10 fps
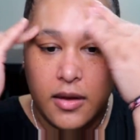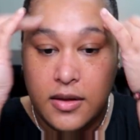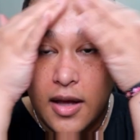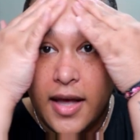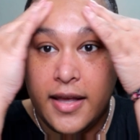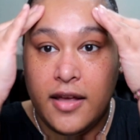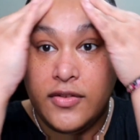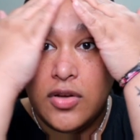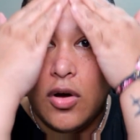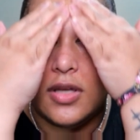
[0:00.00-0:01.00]
Now I have
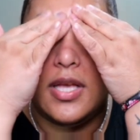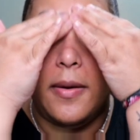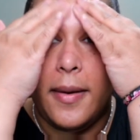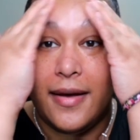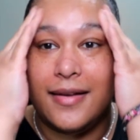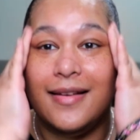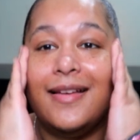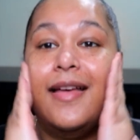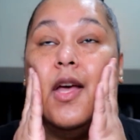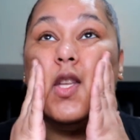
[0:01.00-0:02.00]
talked,
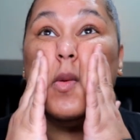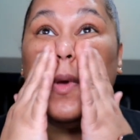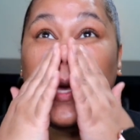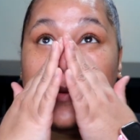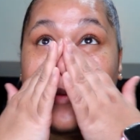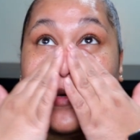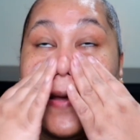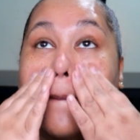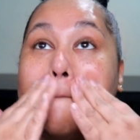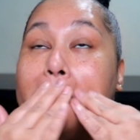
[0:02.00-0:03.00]
some of you guys might be
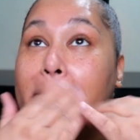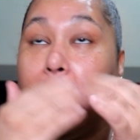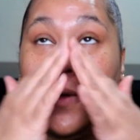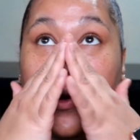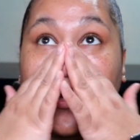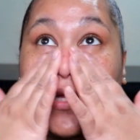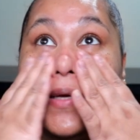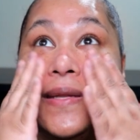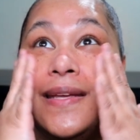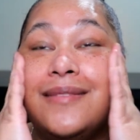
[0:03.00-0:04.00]
like, weren't you already
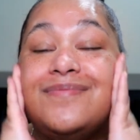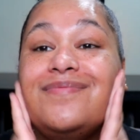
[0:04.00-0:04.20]
in it?